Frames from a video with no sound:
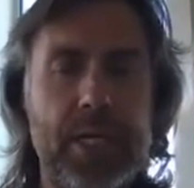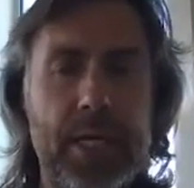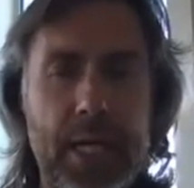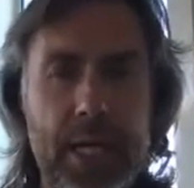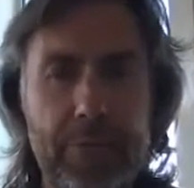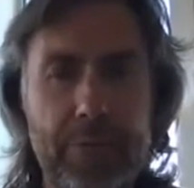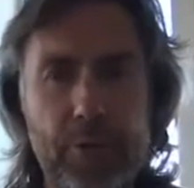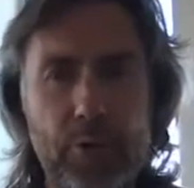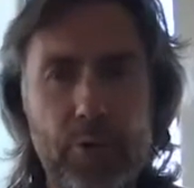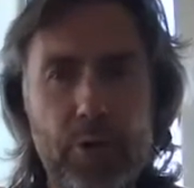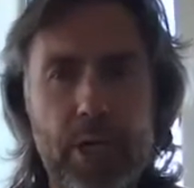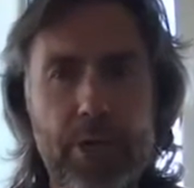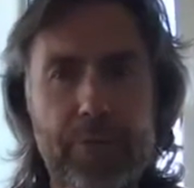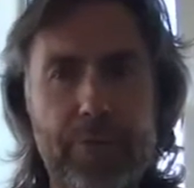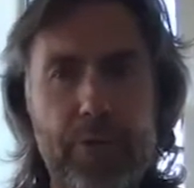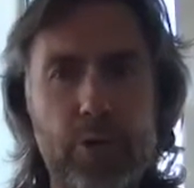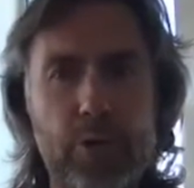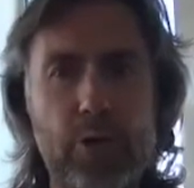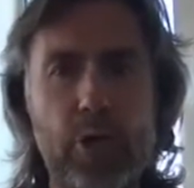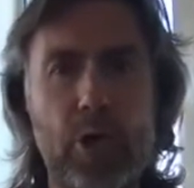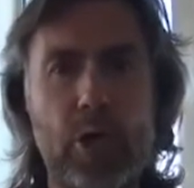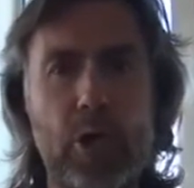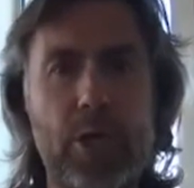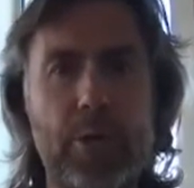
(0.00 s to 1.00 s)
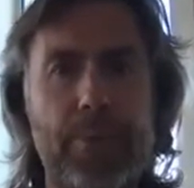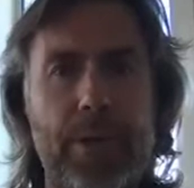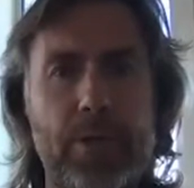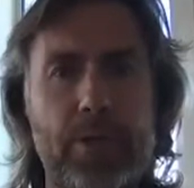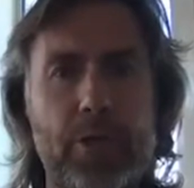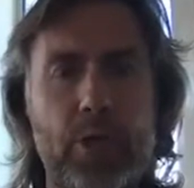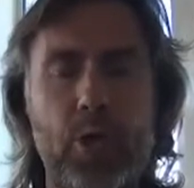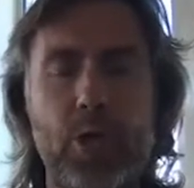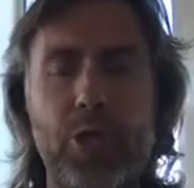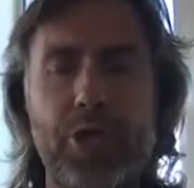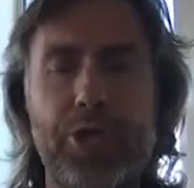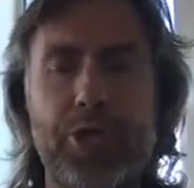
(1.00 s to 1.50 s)
If you talk about
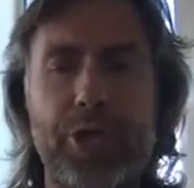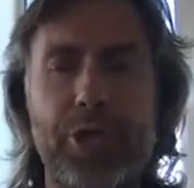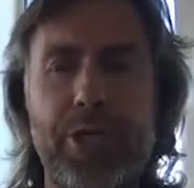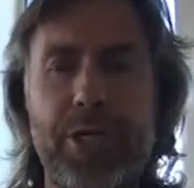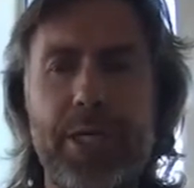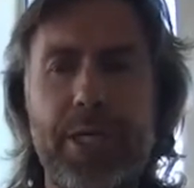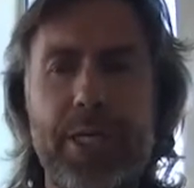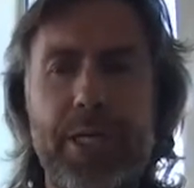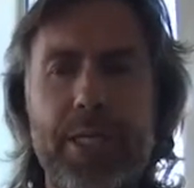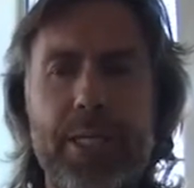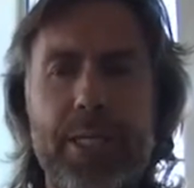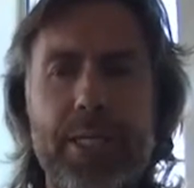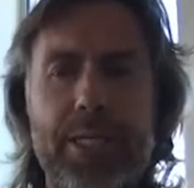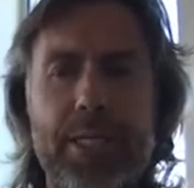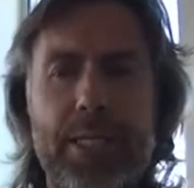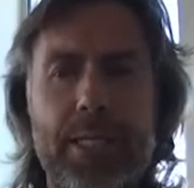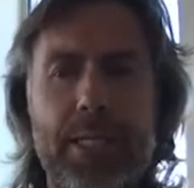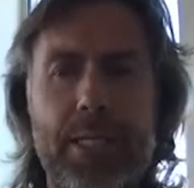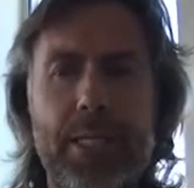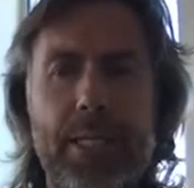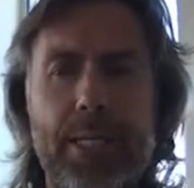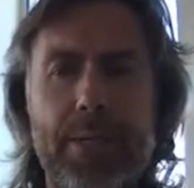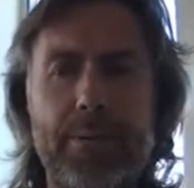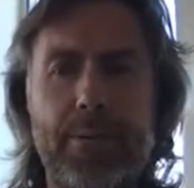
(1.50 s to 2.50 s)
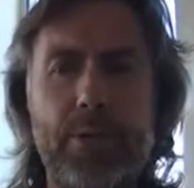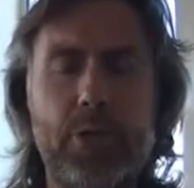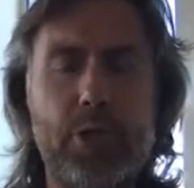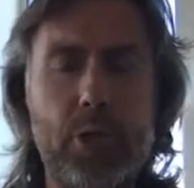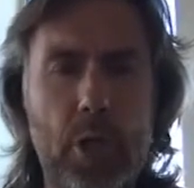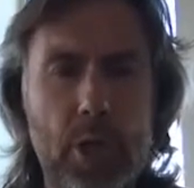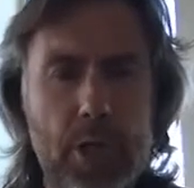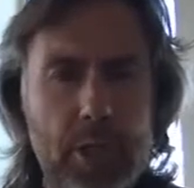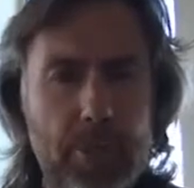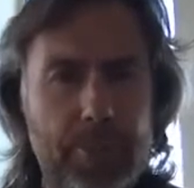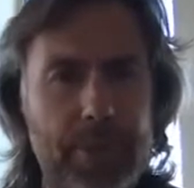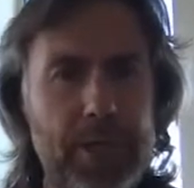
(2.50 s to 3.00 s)
culture, you
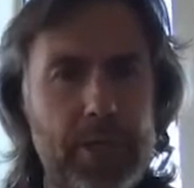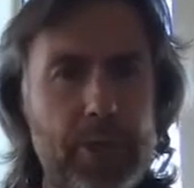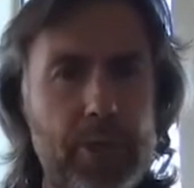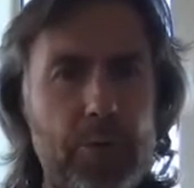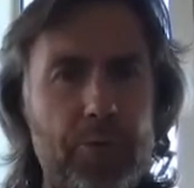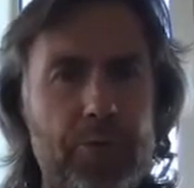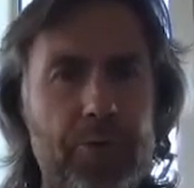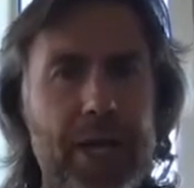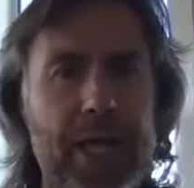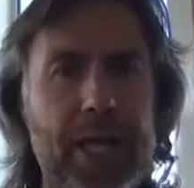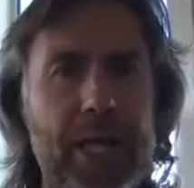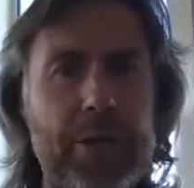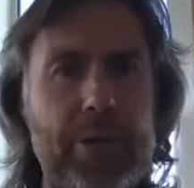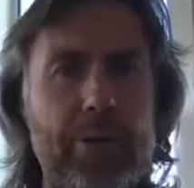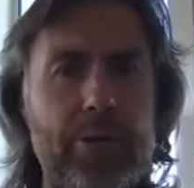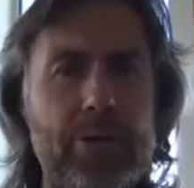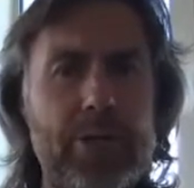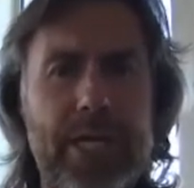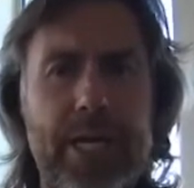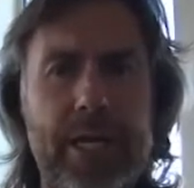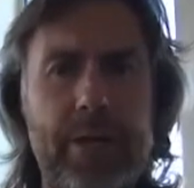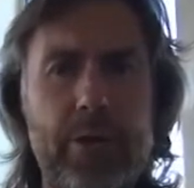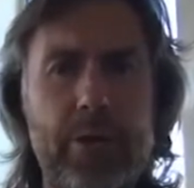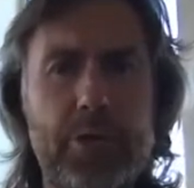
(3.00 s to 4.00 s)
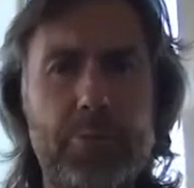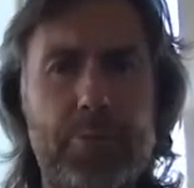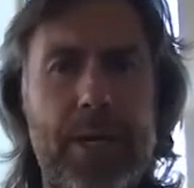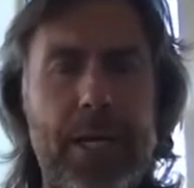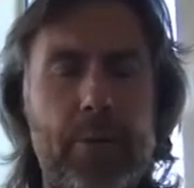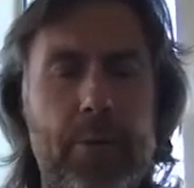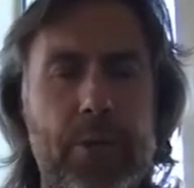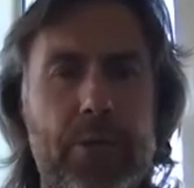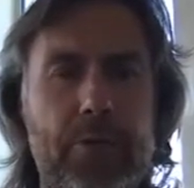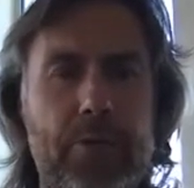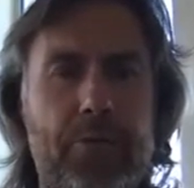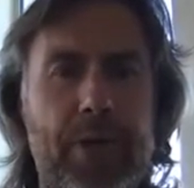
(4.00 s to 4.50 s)
talked about your values. Can you explain
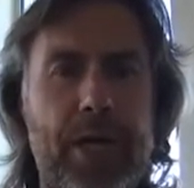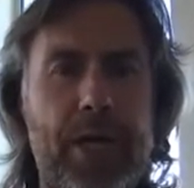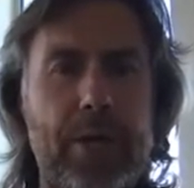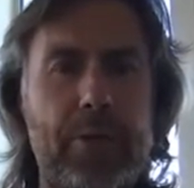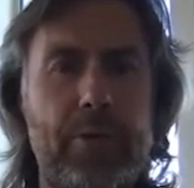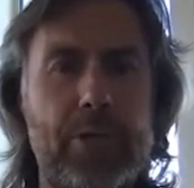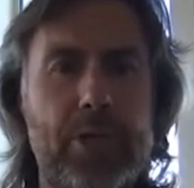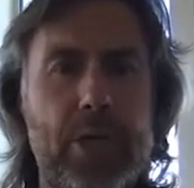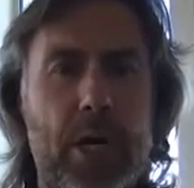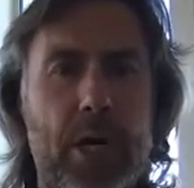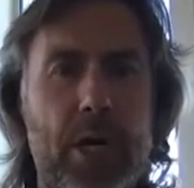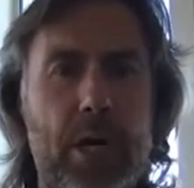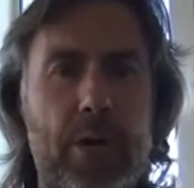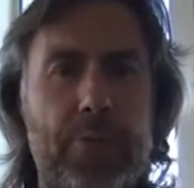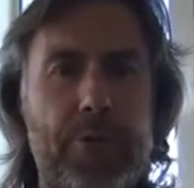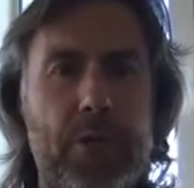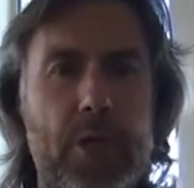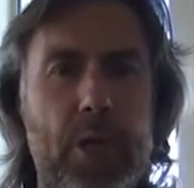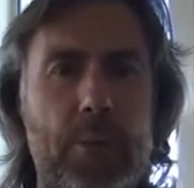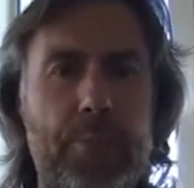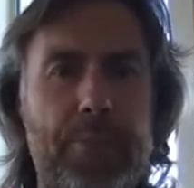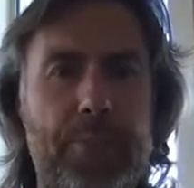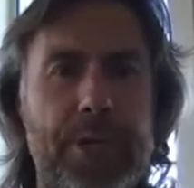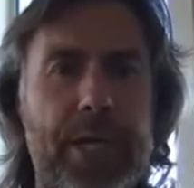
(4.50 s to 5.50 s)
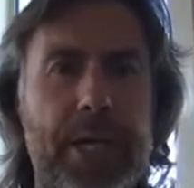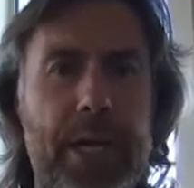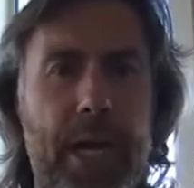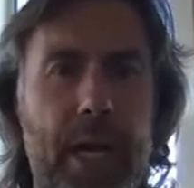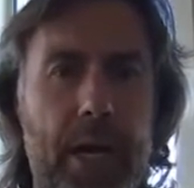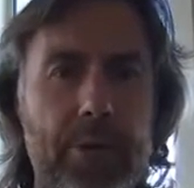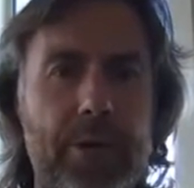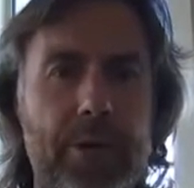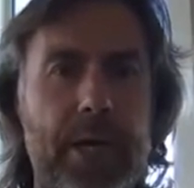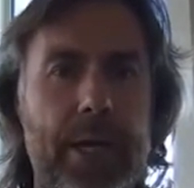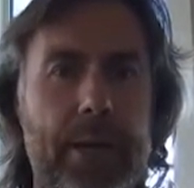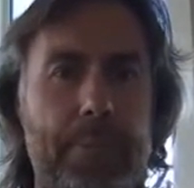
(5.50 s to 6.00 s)
what the values are of the company and
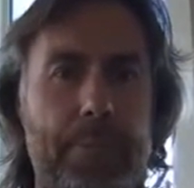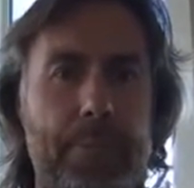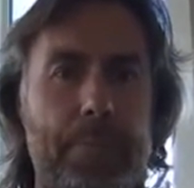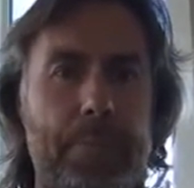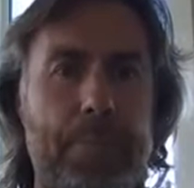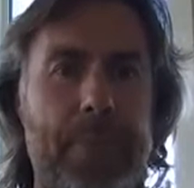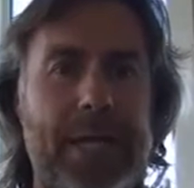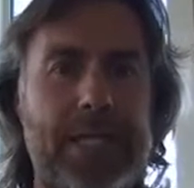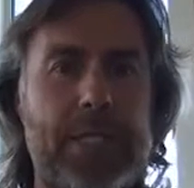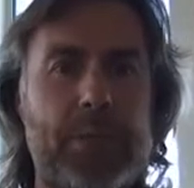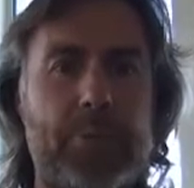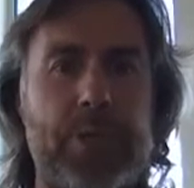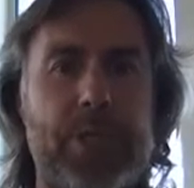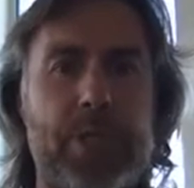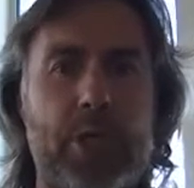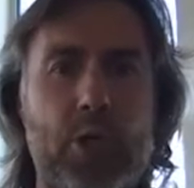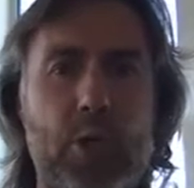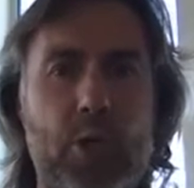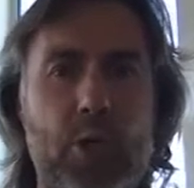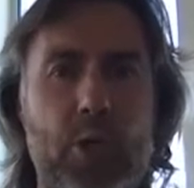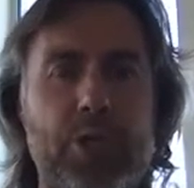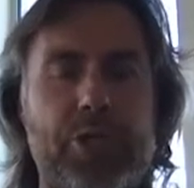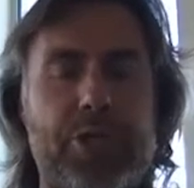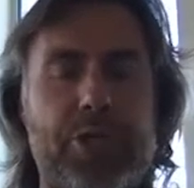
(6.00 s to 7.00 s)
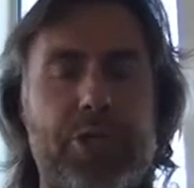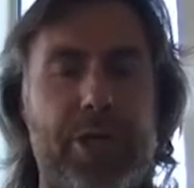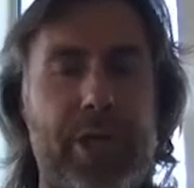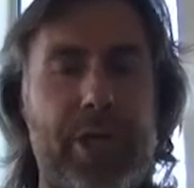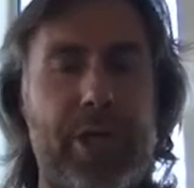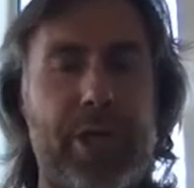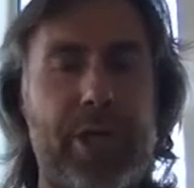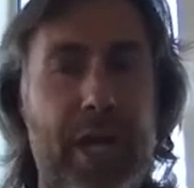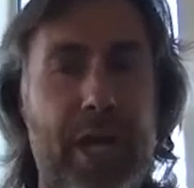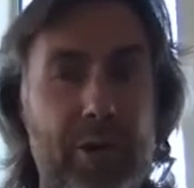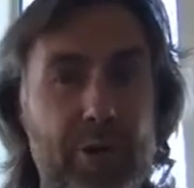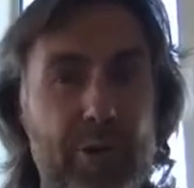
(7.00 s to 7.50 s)
how they match with the culture and how
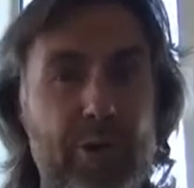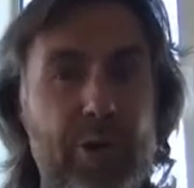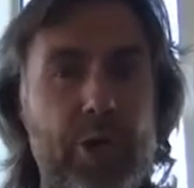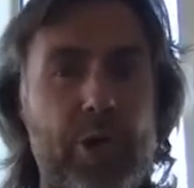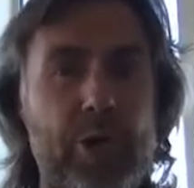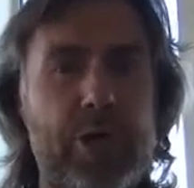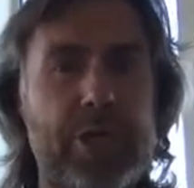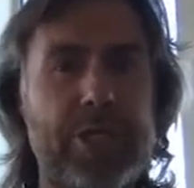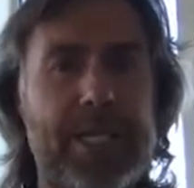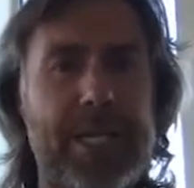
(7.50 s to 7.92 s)
you nurse that?